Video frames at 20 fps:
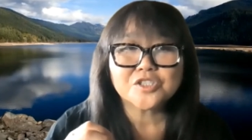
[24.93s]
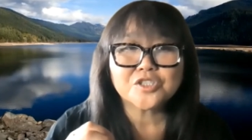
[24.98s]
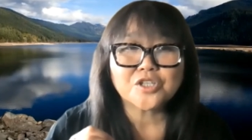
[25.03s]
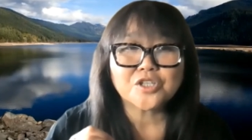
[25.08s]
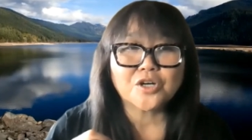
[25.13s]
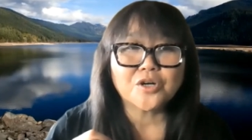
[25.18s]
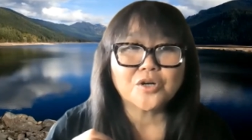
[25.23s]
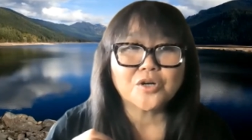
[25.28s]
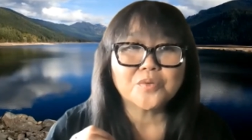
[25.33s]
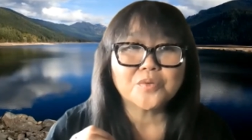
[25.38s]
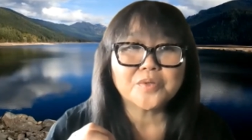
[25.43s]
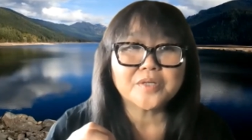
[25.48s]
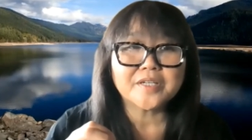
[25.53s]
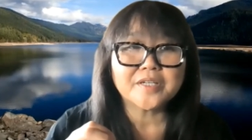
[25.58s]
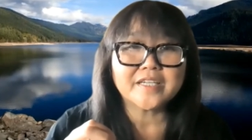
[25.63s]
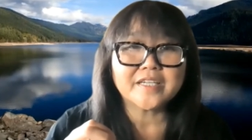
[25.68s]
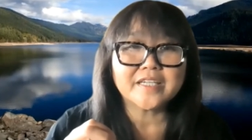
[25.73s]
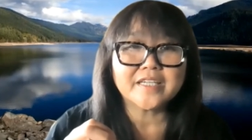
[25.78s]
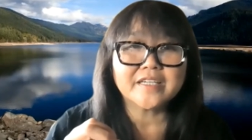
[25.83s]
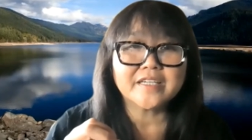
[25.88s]
So
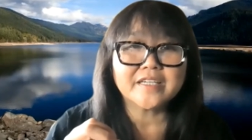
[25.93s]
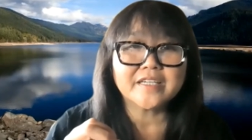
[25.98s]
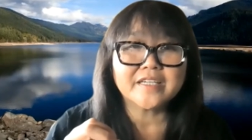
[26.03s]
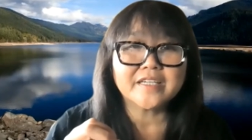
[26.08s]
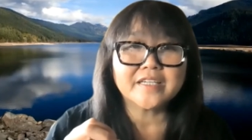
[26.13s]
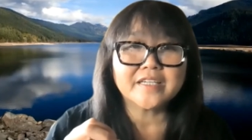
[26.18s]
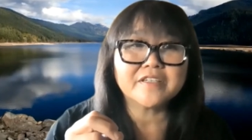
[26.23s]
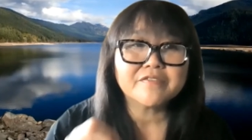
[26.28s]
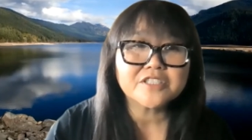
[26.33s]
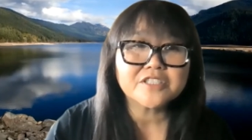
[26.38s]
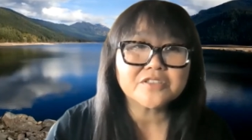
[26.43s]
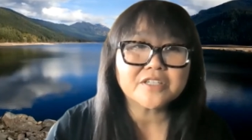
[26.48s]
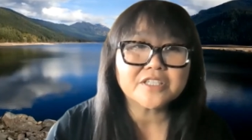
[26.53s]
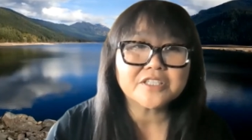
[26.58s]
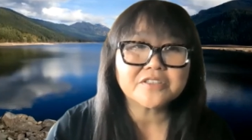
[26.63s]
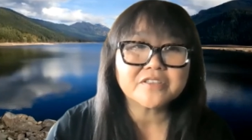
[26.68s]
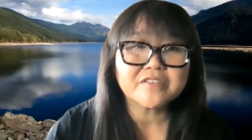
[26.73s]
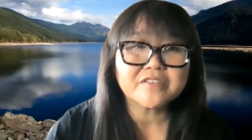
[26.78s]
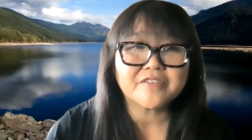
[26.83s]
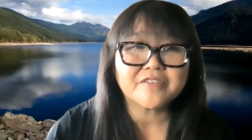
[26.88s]
if
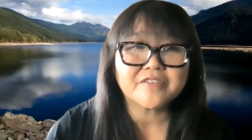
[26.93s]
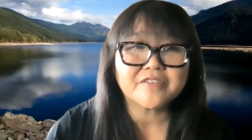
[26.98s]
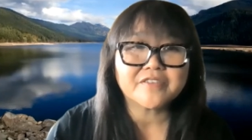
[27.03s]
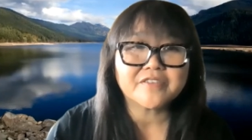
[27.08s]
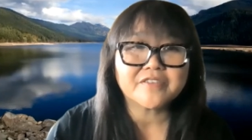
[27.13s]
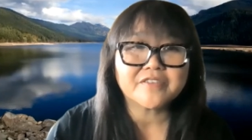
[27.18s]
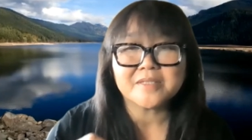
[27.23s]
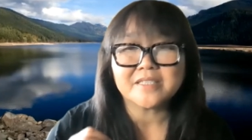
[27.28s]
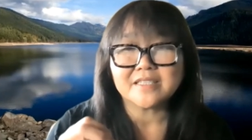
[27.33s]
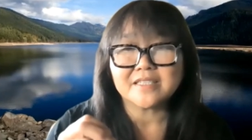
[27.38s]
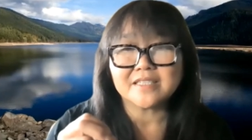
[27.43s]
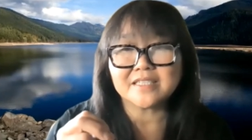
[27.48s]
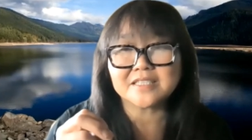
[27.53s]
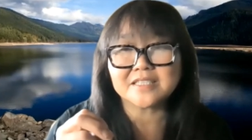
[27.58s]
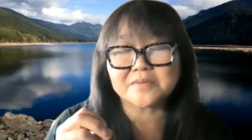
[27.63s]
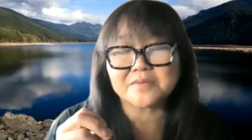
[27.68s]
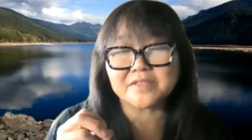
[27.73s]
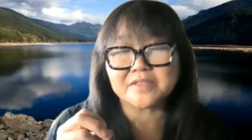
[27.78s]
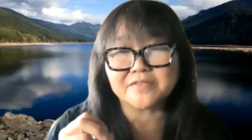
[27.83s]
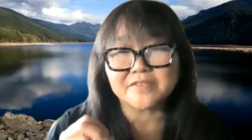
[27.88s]
infrastructure investment
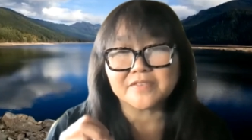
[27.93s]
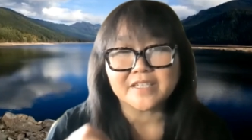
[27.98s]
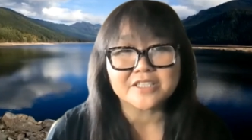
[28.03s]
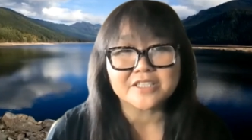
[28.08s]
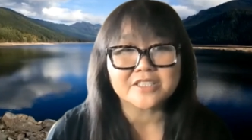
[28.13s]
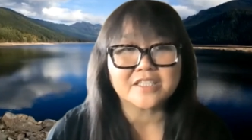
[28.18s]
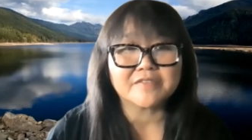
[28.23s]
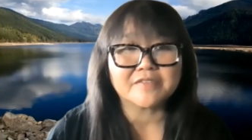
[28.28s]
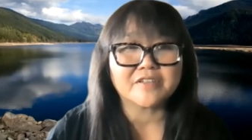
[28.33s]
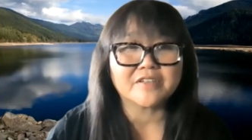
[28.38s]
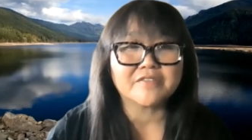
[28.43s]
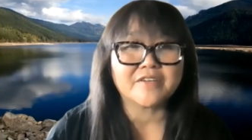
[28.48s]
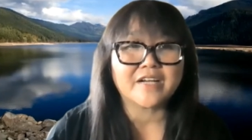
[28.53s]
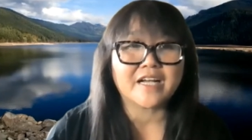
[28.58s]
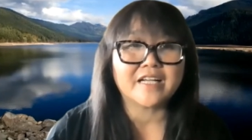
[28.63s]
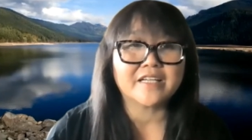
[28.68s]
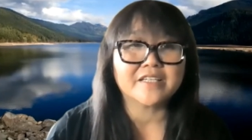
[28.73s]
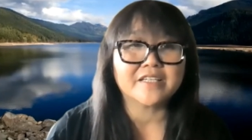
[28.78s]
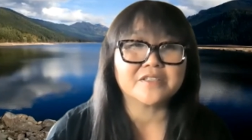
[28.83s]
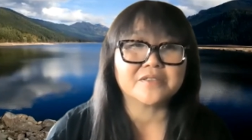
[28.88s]
is a reflection of our
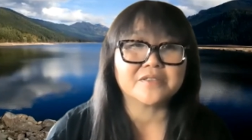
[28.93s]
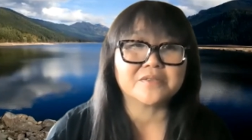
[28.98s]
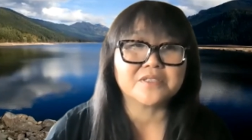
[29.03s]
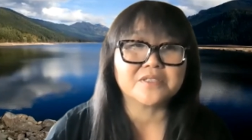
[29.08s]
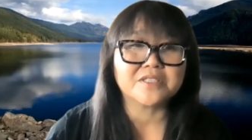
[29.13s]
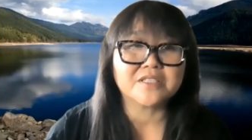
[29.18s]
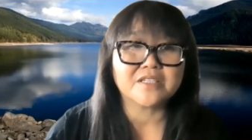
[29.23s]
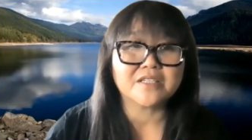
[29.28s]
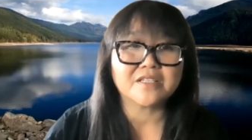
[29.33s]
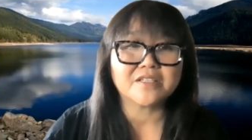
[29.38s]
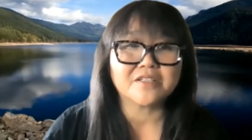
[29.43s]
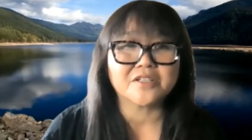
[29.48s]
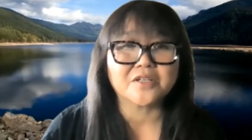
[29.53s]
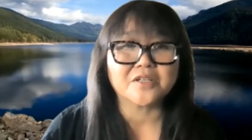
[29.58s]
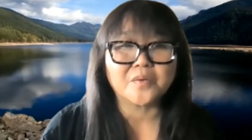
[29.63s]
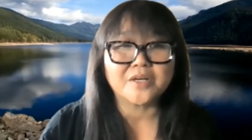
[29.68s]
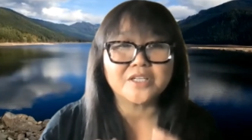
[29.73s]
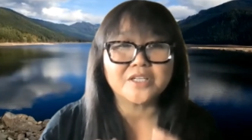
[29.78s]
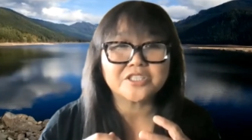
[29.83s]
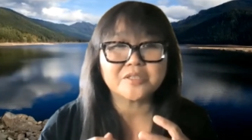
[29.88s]
values,
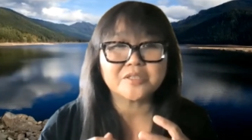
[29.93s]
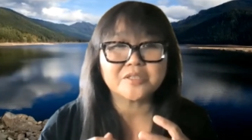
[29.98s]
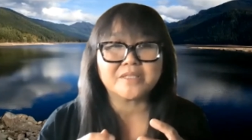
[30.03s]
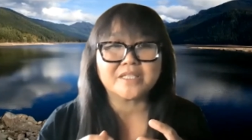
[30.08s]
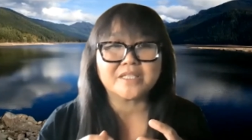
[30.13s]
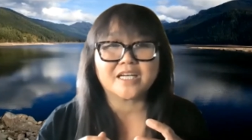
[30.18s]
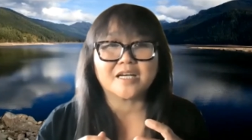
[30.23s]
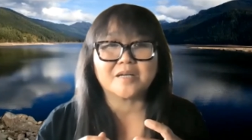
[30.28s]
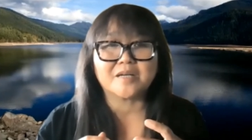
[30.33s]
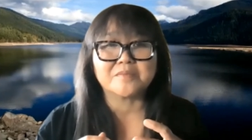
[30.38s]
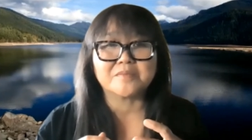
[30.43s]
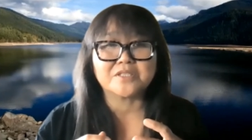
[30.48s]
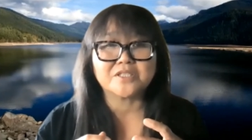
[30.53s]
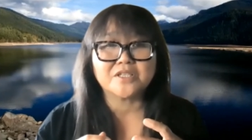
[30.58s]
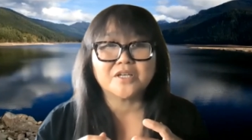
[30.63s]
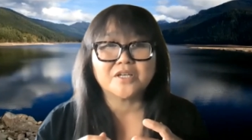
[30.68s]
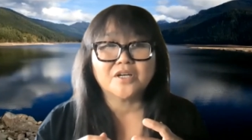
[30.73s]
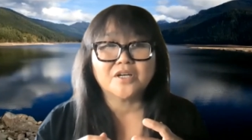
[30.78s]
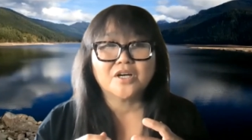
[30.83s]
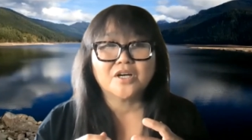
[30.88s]
the question
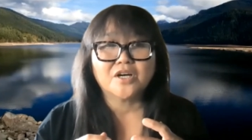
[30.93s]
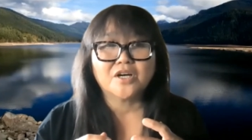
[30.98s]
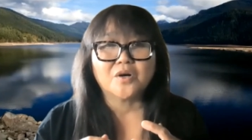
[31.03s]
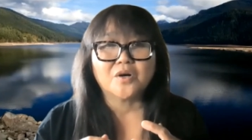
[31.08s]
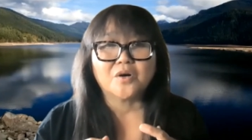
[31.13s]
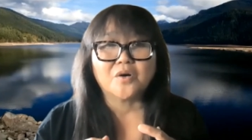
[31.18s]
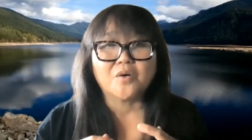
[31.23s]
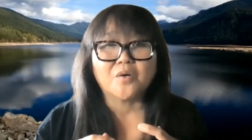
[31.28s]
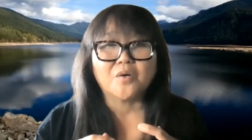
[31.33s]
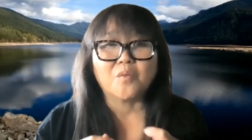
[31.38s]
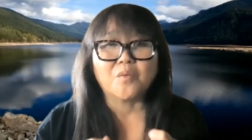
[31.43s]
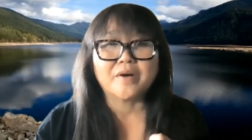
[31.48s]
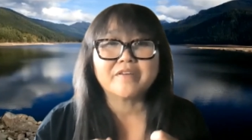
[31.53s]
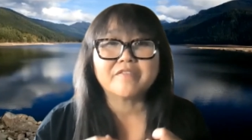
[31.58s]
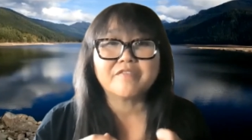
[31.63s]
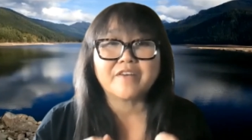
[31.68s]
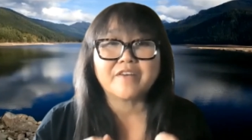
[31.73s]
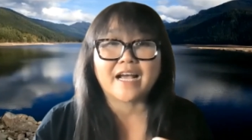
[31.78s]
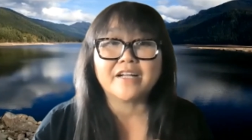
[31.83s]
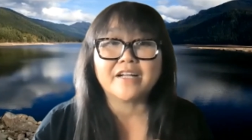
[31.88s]
becomes,
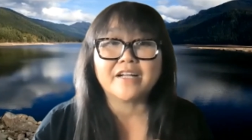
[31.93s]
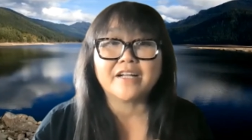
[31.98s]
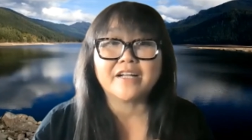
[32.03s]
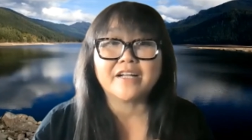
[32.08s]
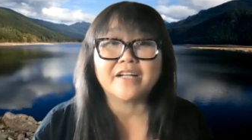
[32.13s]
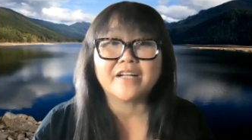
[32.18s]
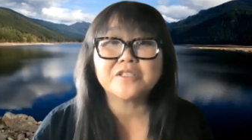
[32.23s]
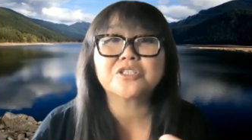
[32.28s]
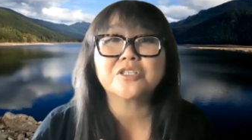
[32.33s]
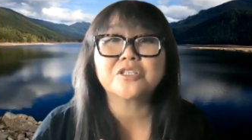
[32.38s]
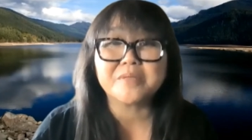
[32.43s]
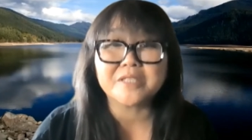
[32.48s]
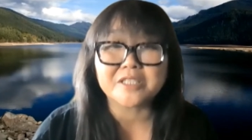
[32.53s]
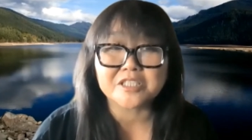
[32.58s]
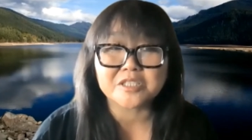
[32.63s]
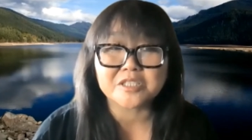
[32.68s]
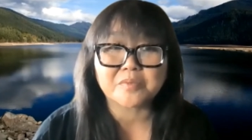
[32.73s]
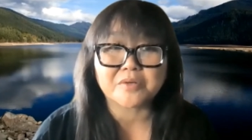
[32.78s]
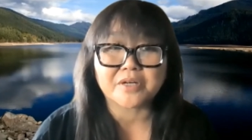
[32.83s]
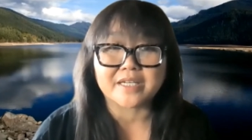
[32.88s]
what value should be
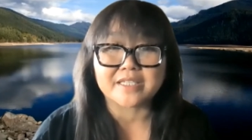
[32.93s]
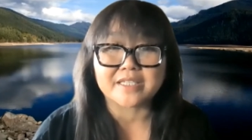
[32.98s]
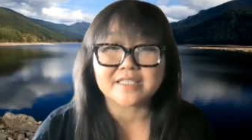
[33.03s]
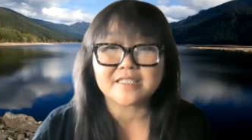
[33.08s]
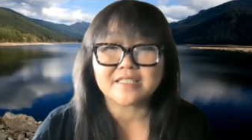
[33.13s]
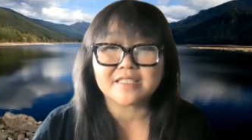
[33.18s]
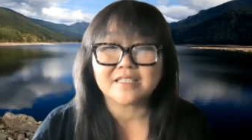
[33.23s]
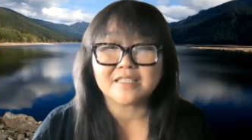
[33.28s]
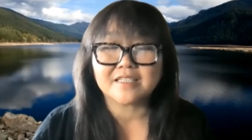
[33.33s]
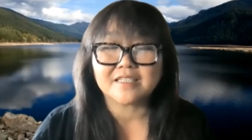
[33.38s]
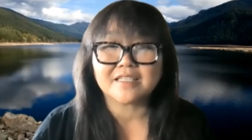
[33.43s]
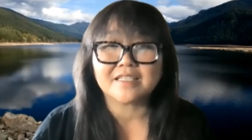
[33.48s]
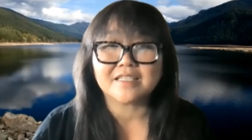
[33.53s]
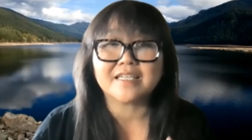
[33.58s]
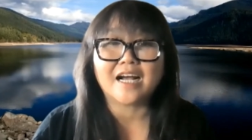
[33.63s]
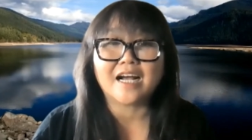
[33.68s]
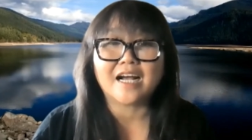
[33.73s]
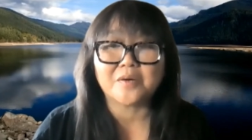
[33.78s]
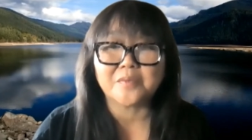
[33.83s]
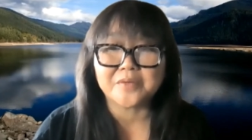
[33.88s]
expressed
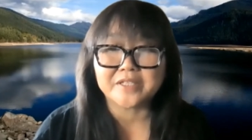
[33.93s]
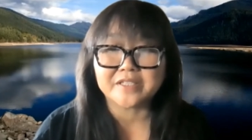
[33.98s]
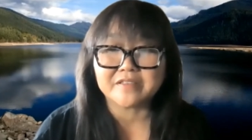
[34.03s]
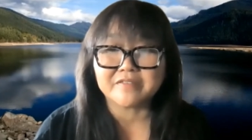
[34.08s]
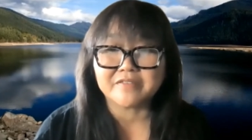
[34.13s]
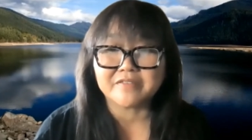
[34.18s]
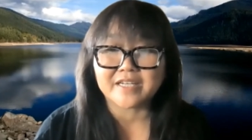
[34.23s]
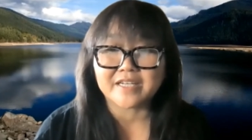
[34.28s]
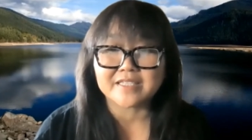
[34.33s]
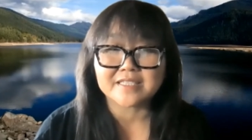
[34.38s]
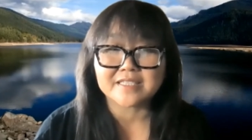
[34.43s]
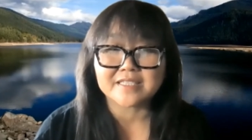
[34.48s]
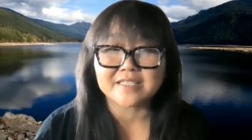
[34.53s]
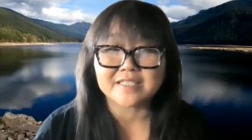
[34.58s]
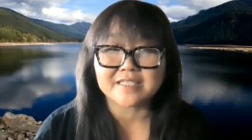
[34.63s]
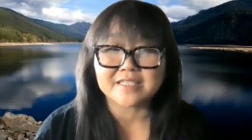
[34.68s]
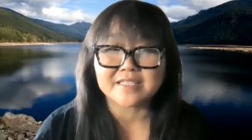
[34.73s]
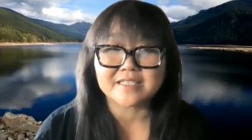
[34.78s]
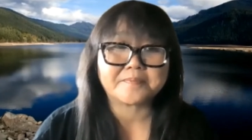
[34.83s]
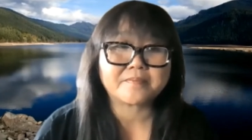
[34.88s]
in how we
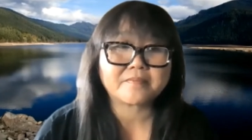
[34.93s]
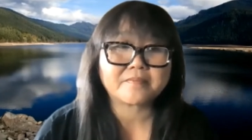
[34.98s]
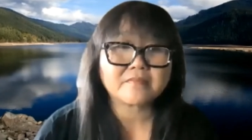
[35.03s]
invest?